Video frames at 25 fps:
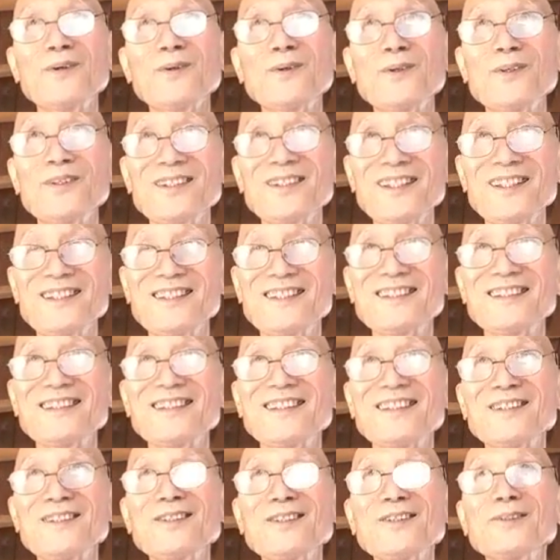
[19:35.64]

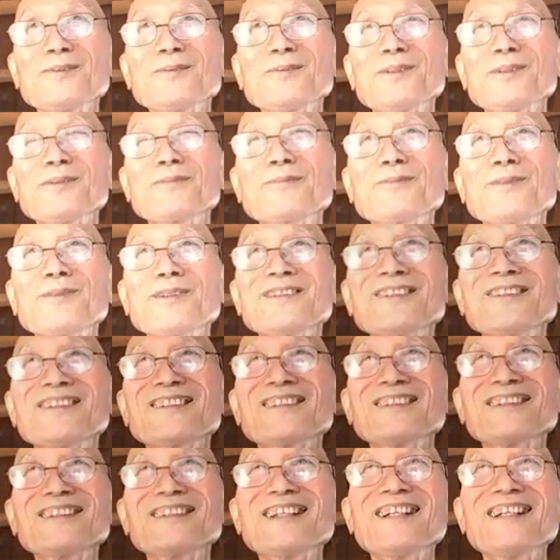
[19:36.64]
ordinary noble person
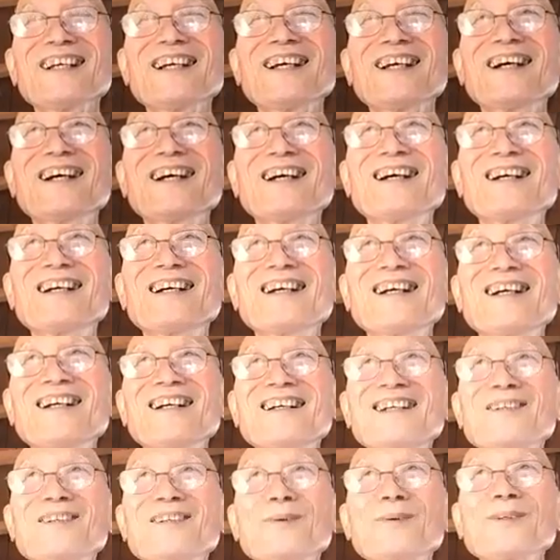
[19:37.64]
say,
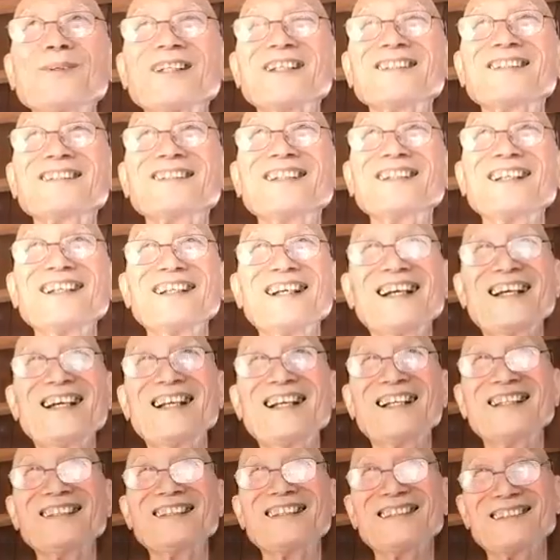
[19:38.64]
wanna say
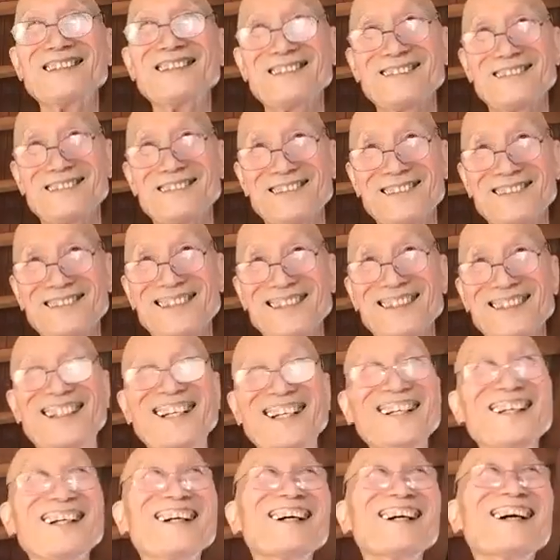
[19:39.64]
anything,
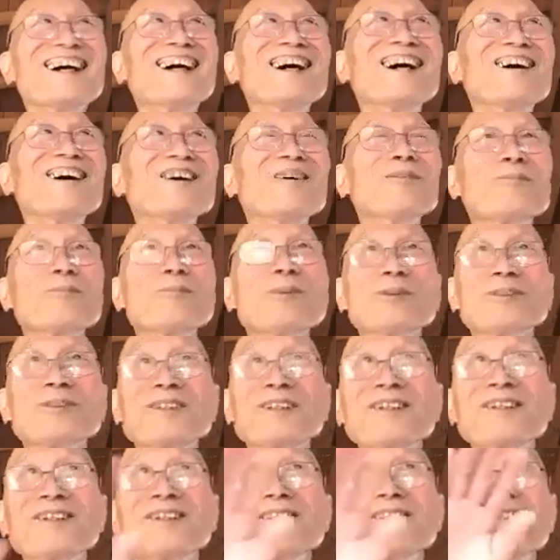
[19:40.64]
but
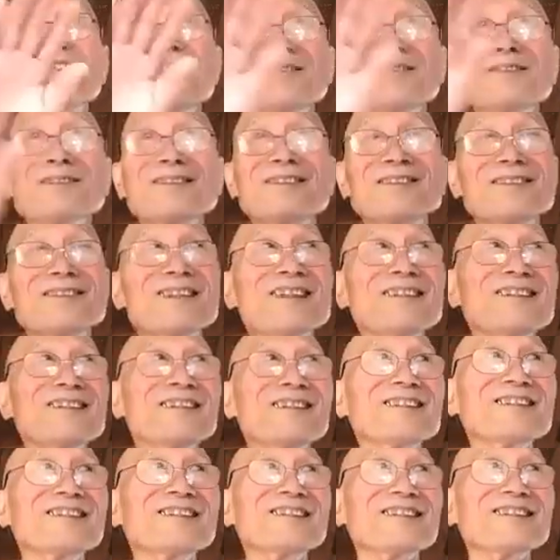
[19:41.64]
he never said
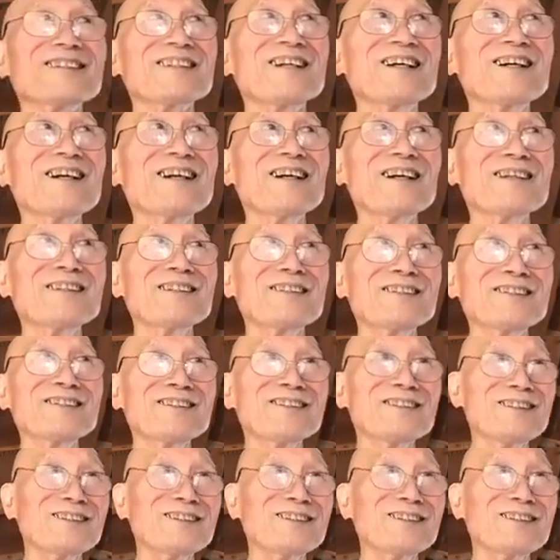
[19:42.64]
anything. He